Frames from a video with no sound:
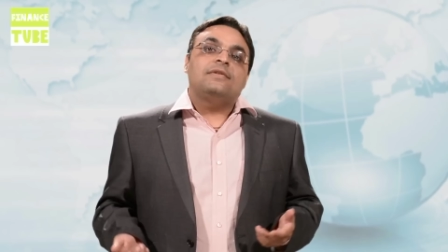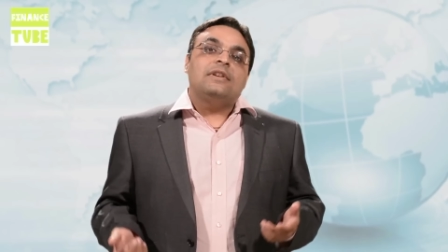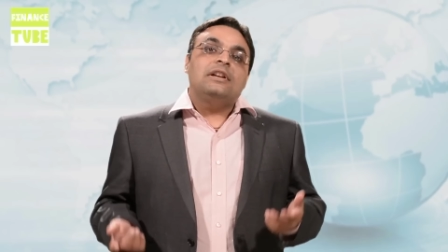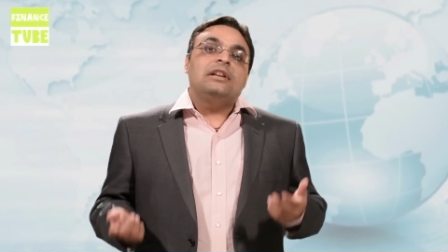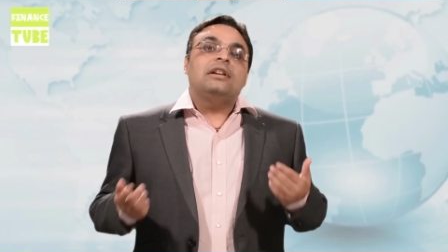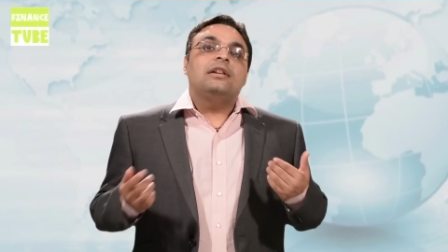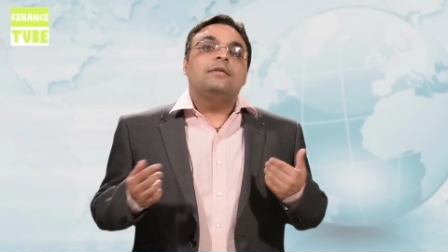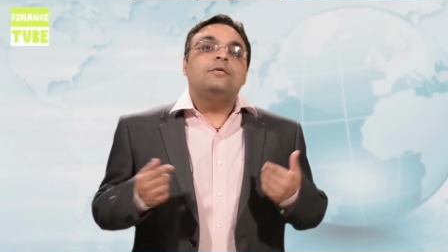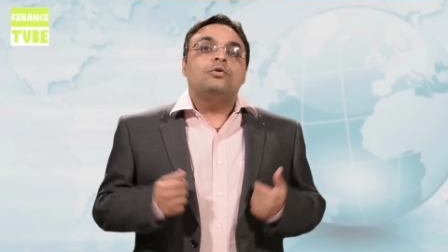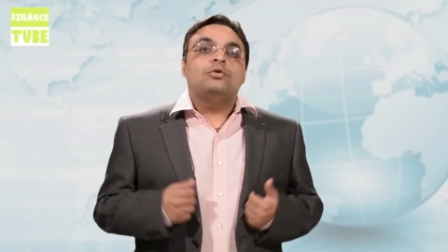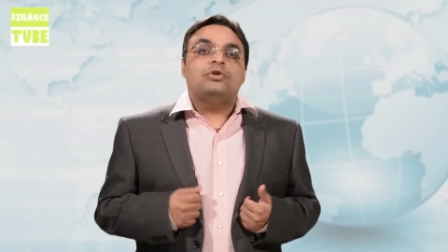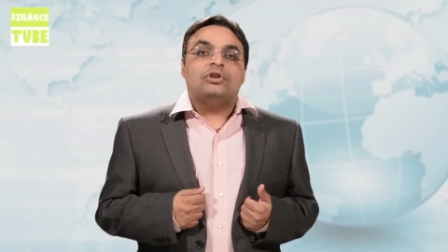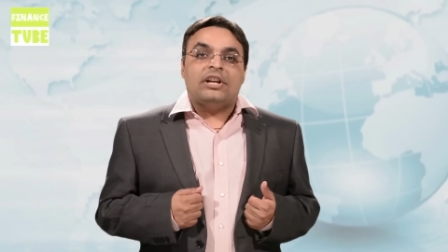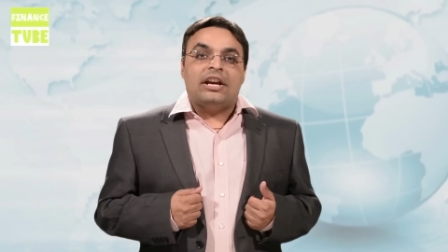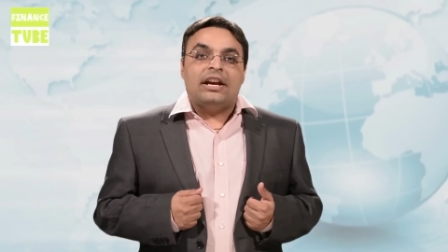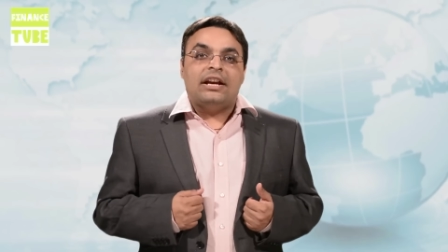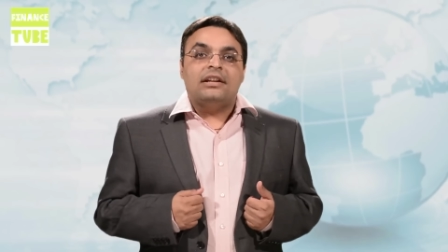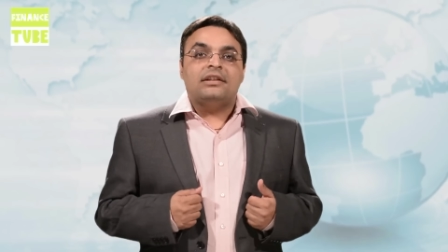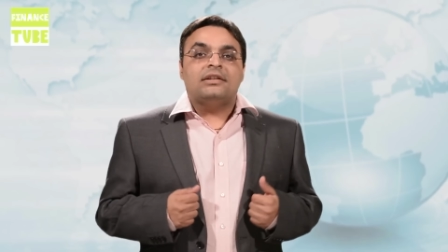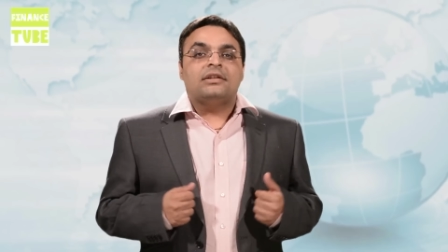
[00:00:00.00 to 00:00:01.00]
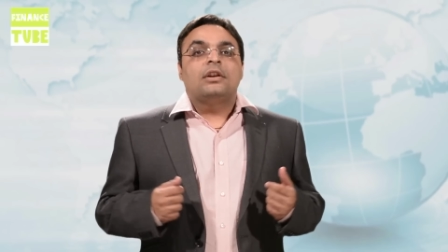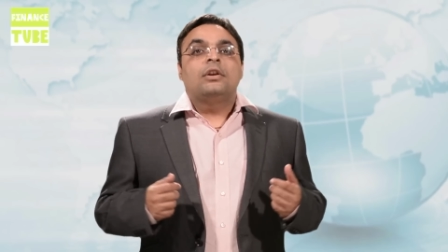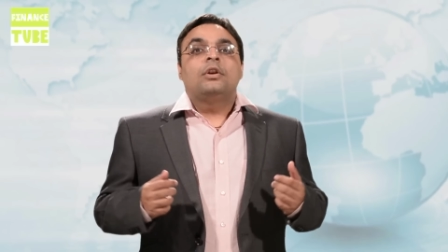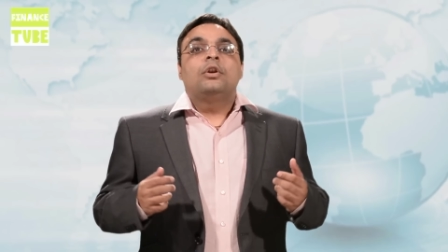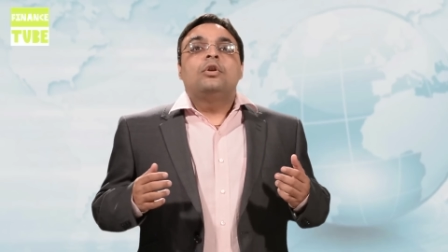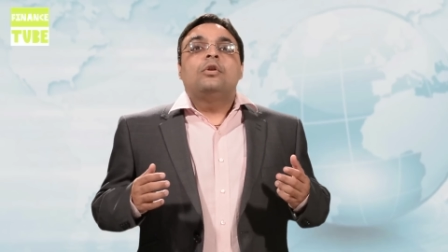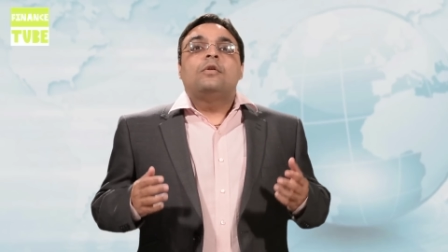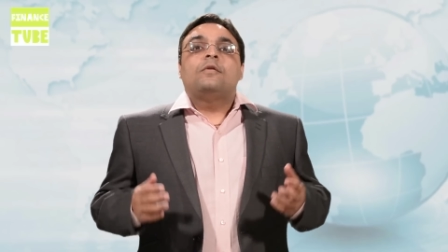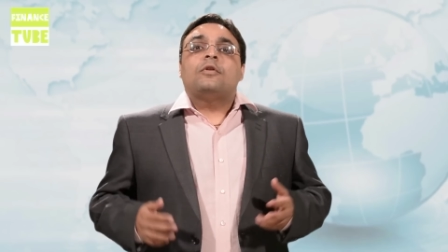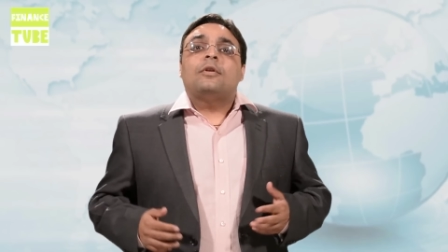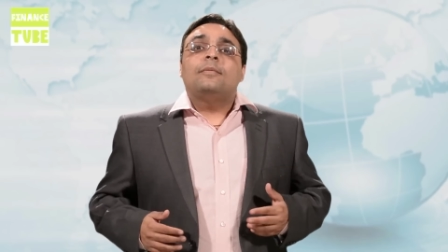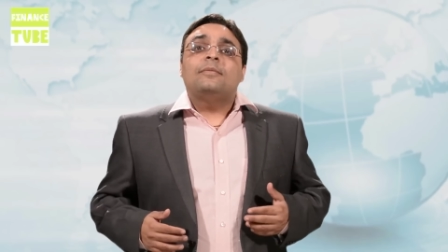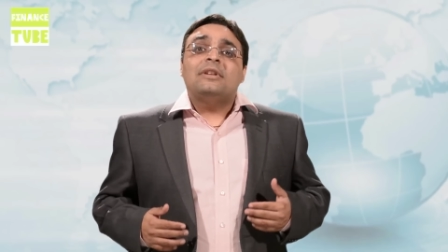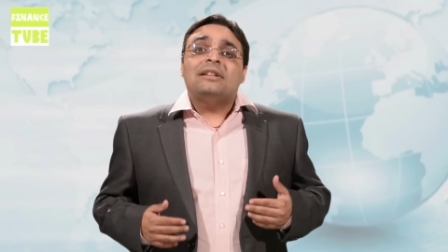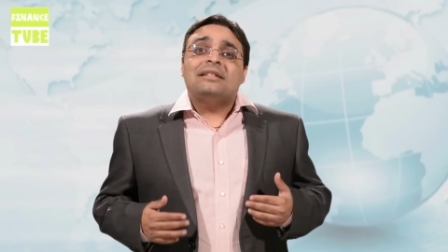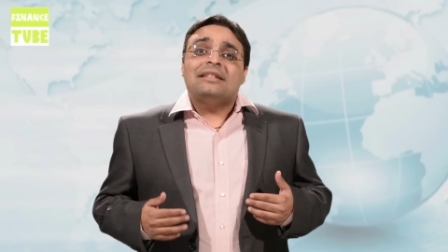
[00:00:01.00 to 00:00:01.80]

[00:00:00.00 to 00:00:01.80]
will give you shares from the